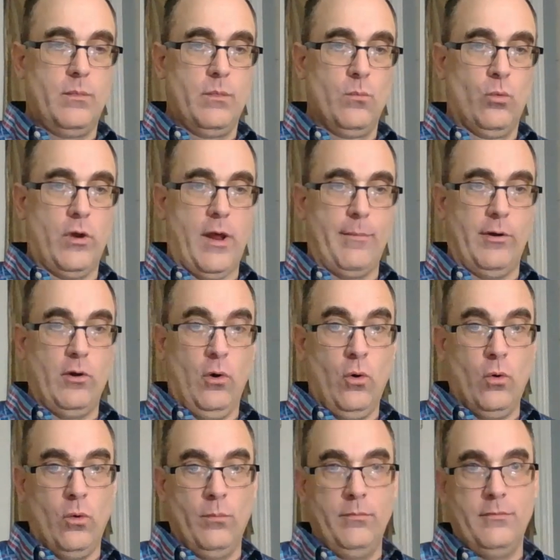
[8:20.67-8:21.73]
when I'm at
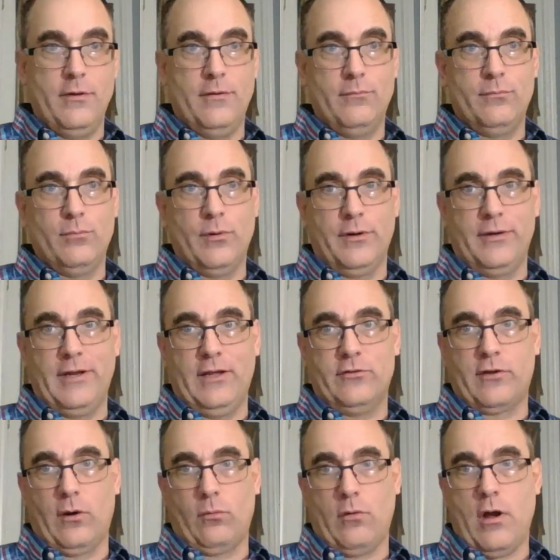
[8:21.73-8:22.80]
home, it, when days
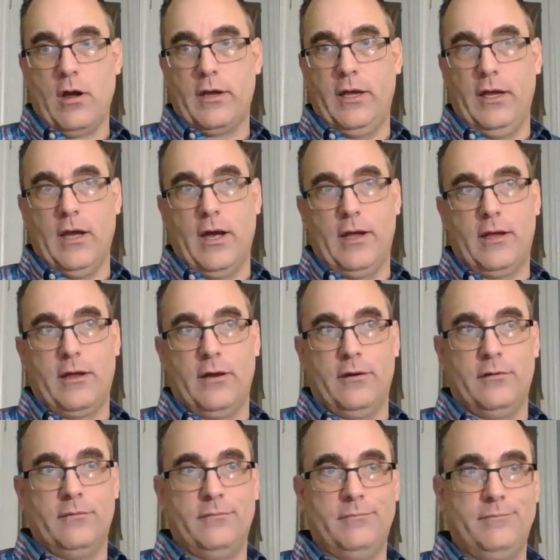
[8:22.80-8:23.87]
get rocky, I
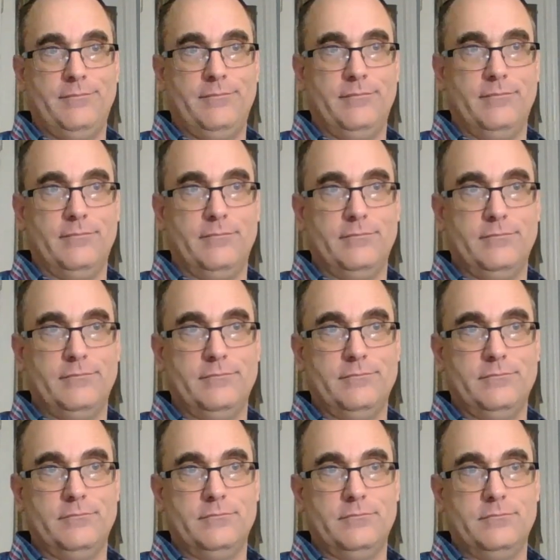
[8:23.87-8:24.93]
can
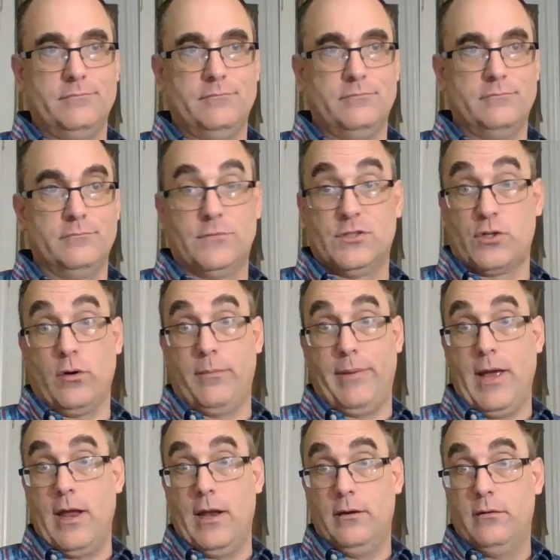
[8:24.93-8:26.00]
just go to
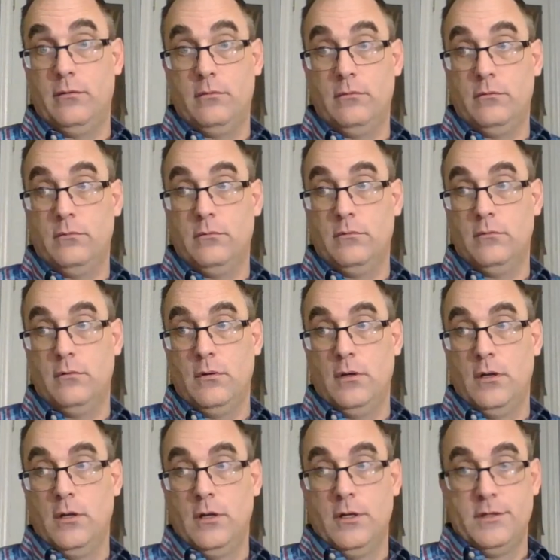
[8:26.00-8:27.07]
bed
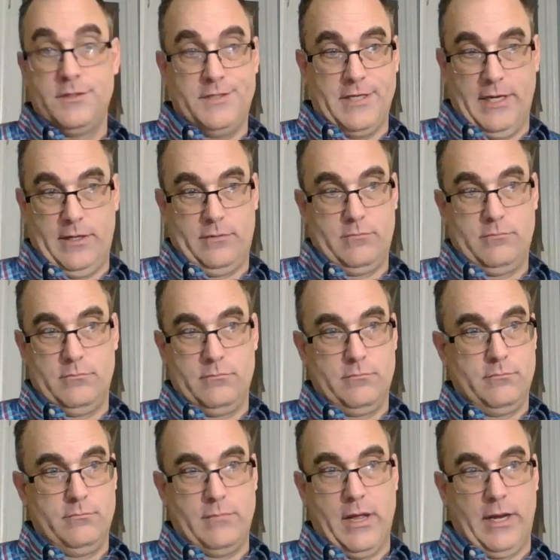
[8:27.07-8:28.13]
take
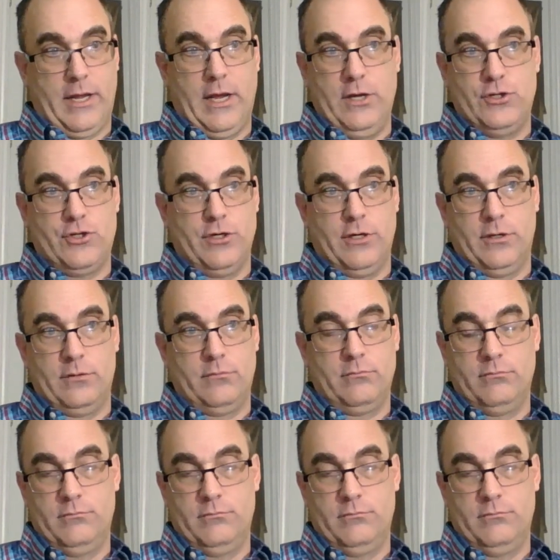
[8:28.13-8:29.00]
medication and